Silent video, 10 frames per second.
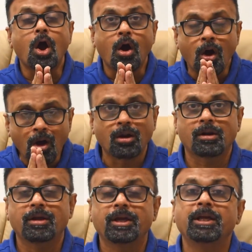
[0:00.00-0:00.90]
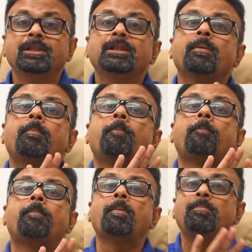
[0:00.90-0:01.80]
or in the
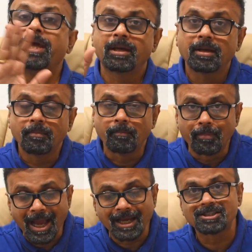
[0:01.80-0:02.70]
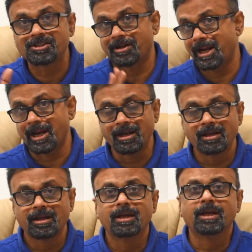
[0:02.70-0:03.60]
public banks
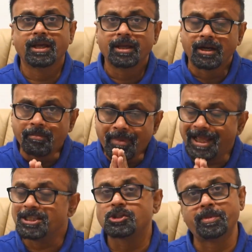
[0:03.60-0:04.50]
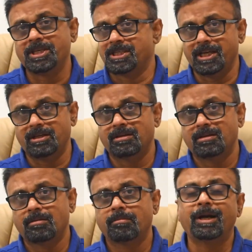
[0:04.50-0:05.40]
trade remains to be seen.
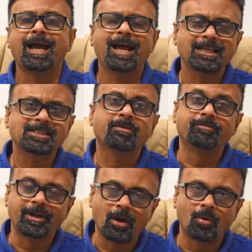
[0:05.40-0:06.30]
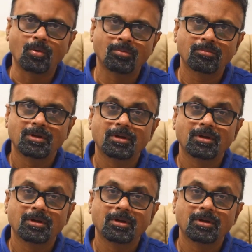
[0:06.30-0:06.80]
But as of now,